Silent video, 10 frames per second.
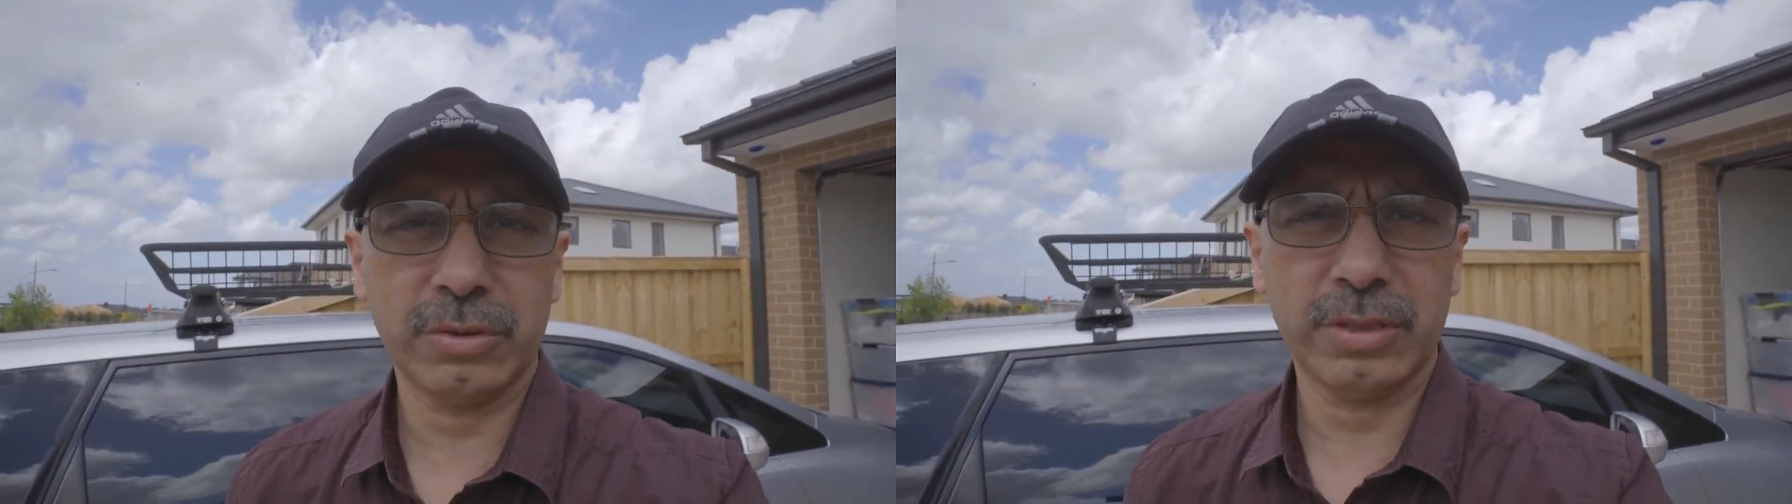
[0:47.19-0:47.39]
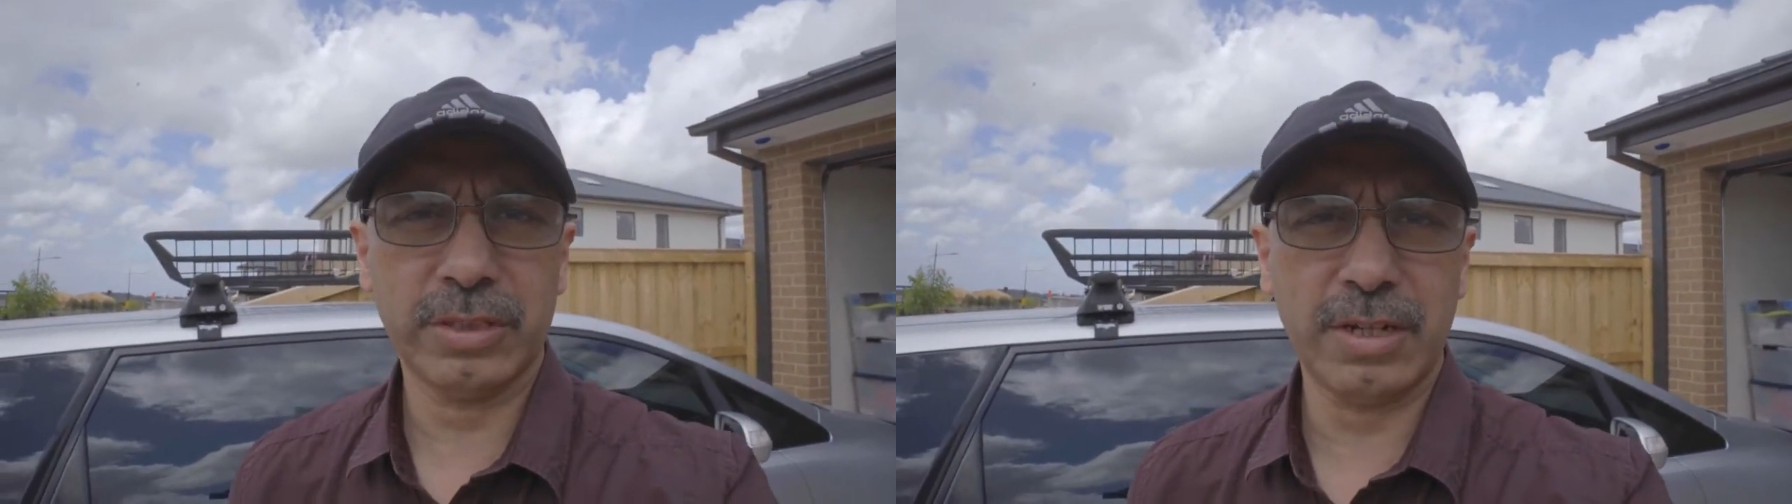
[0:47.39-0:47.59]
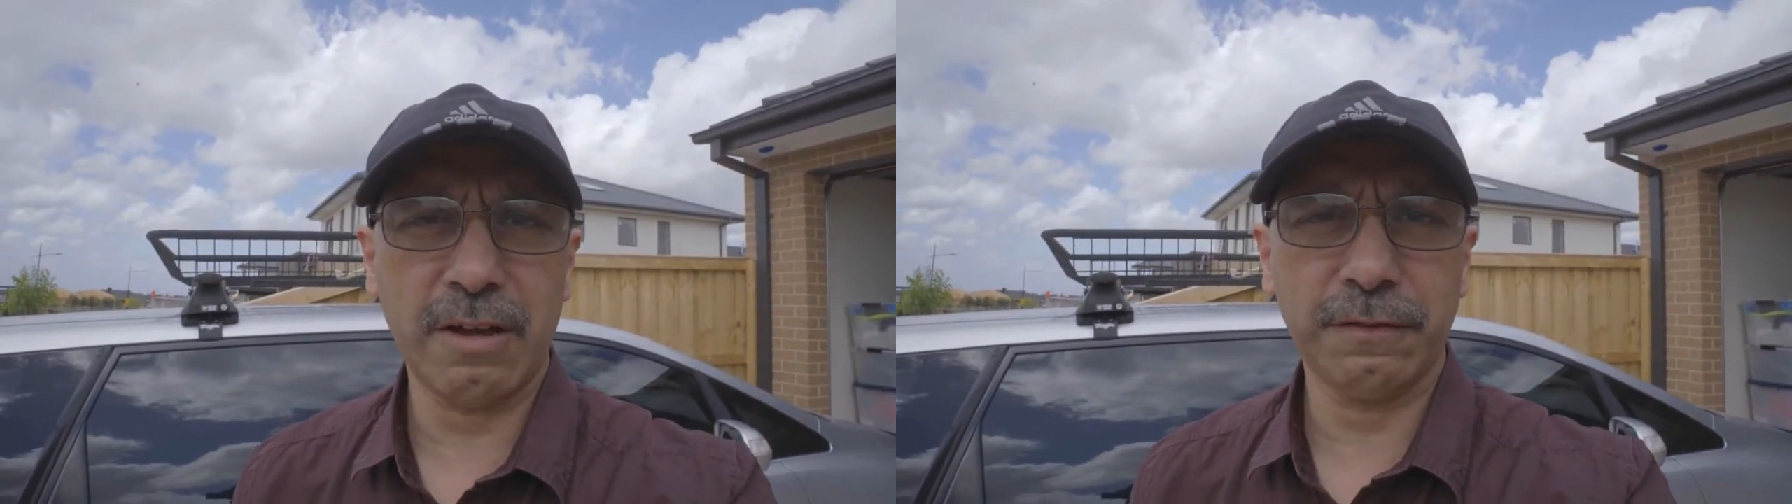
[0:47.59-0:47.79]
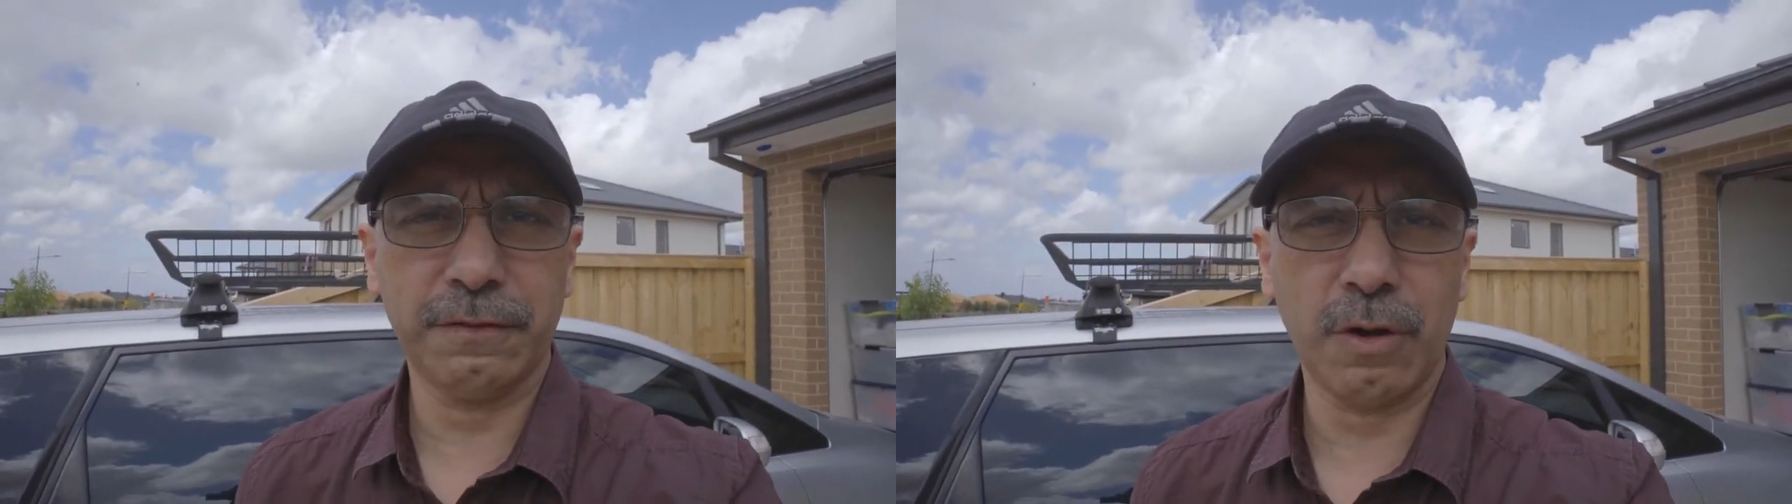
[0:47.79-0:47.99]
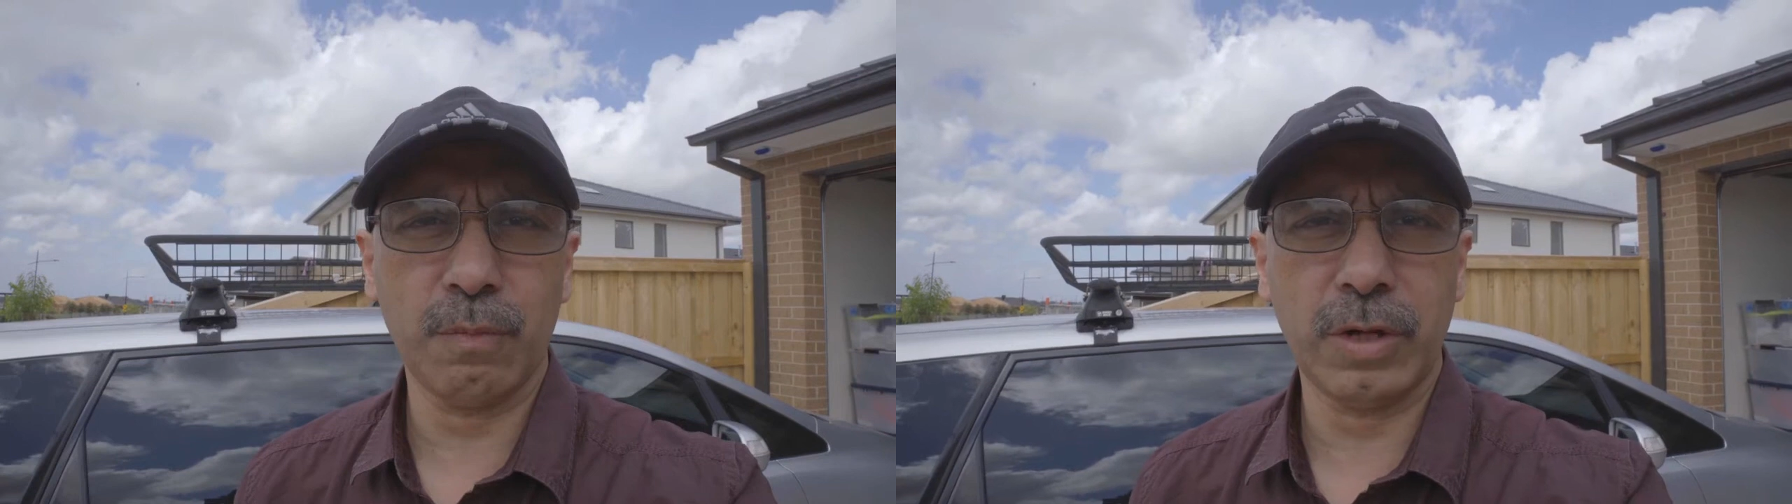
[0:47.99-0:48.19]
stuff
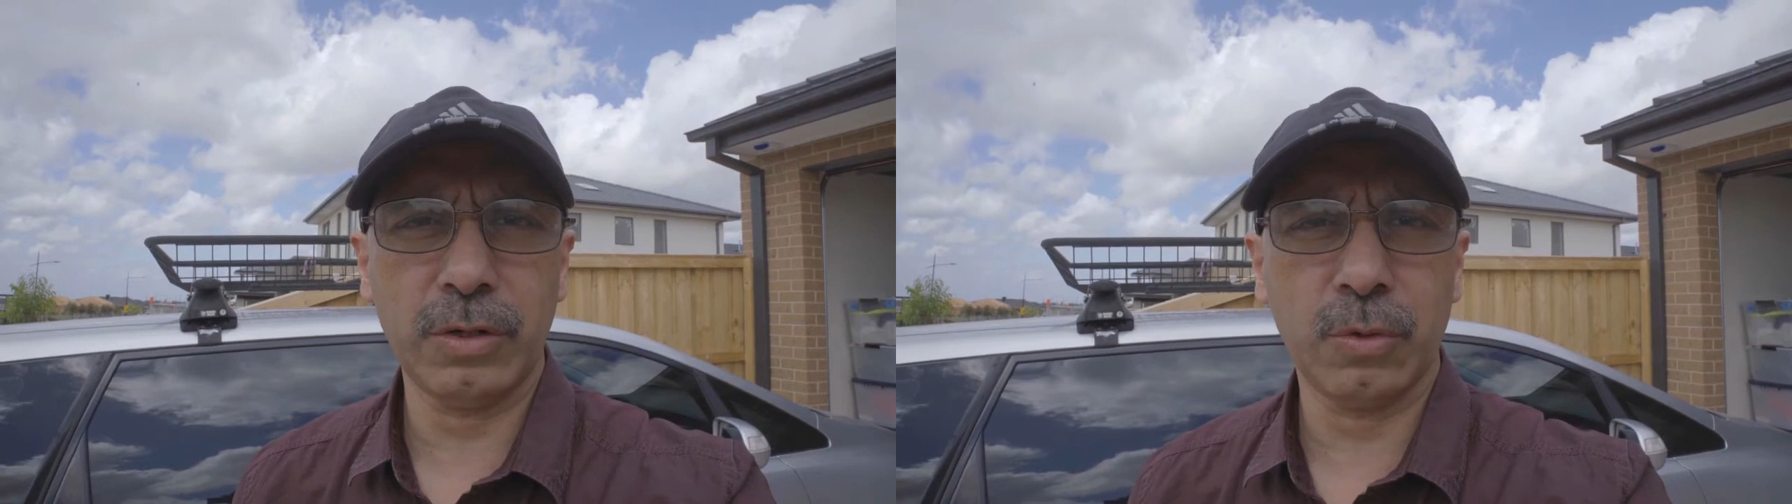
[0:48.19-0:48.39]
from one